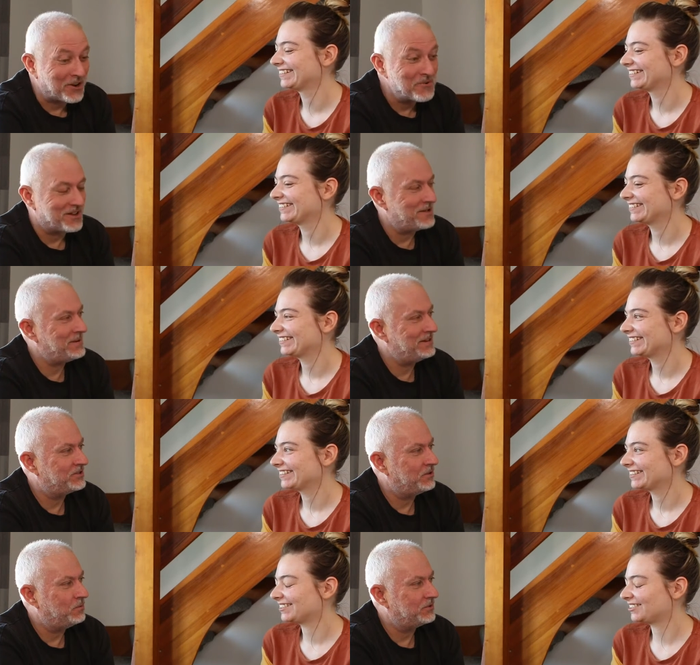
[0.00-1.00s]
Speaker 1: I don't like being
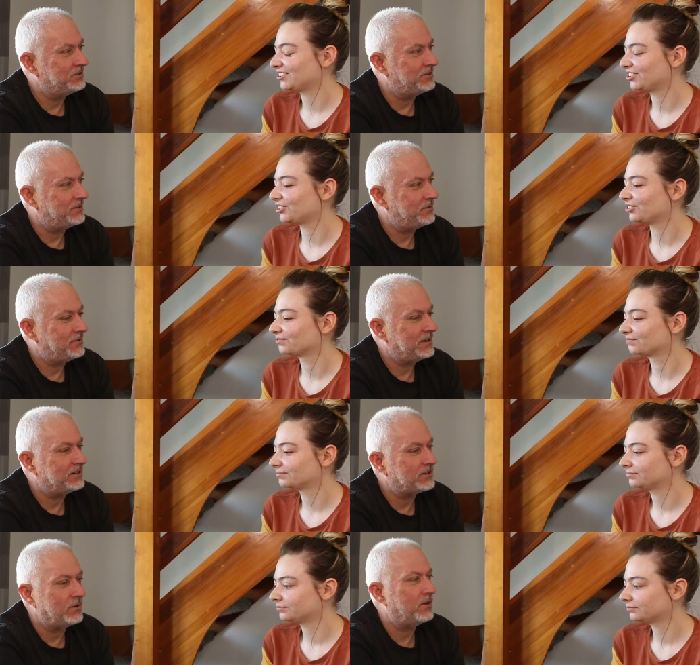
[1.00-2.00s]
told what to do, and
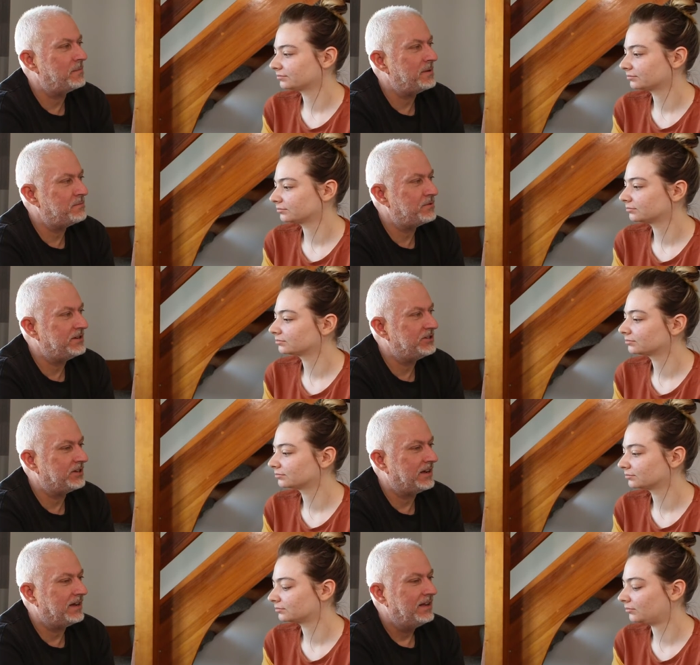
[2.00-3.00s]
I don't like being preached
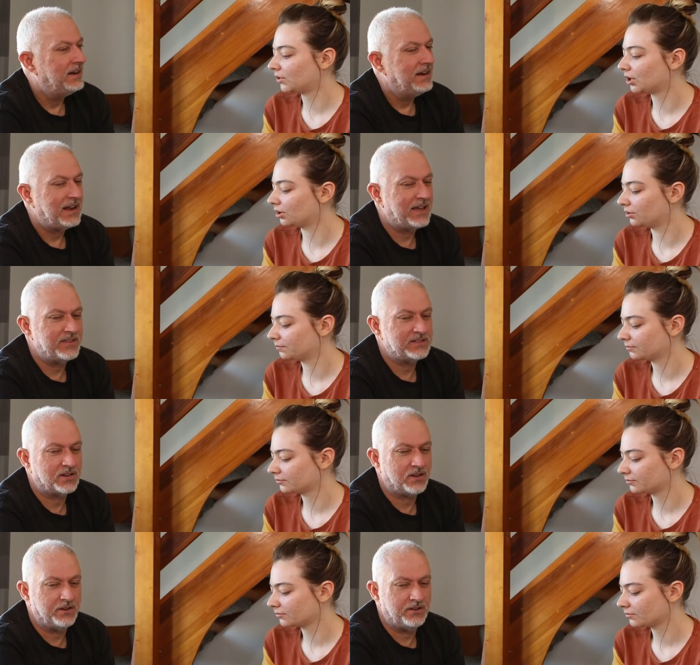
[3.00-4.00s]
at. No. And there's a
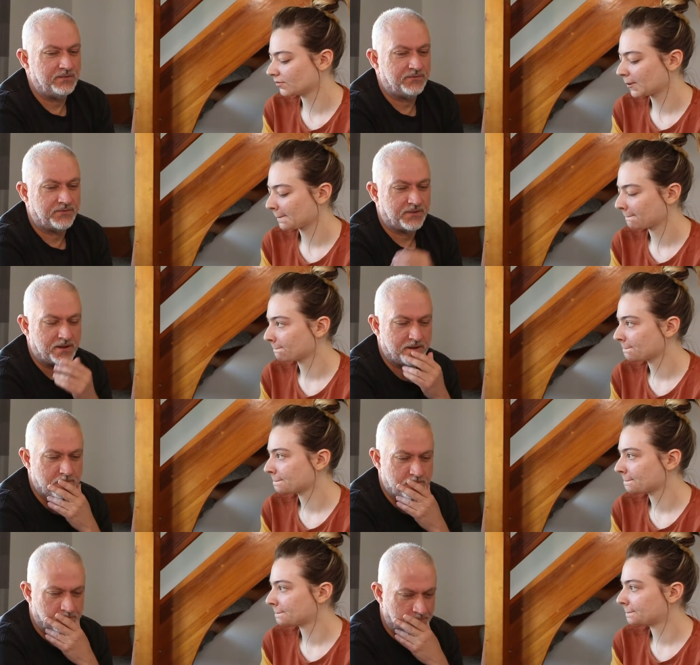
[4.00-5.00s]
kind of
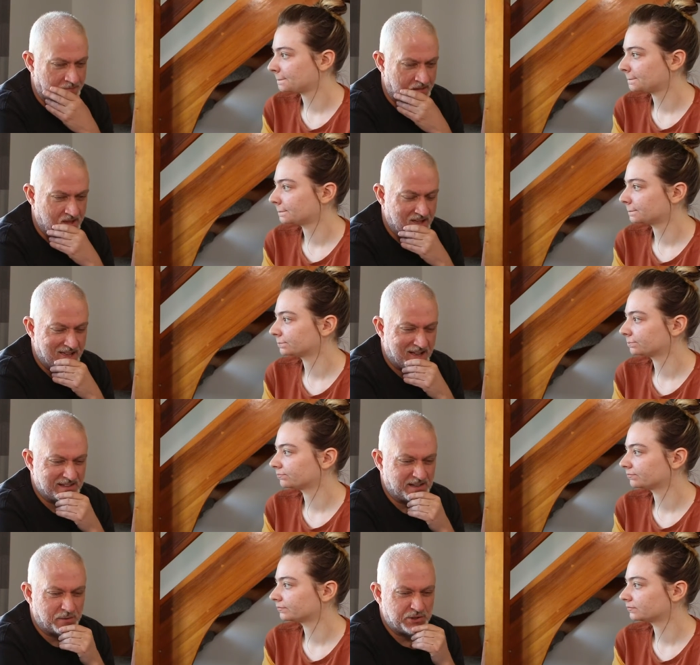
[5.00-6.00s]
um, I
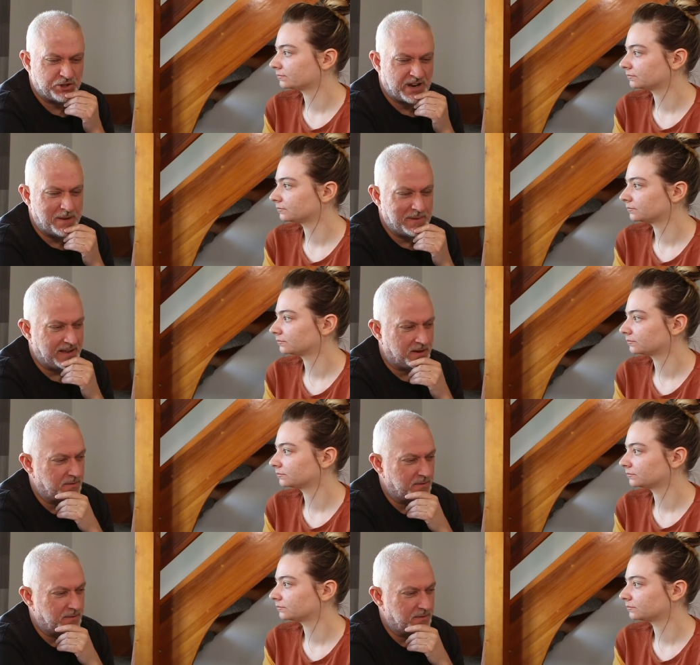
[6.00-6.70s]
don't know a shaming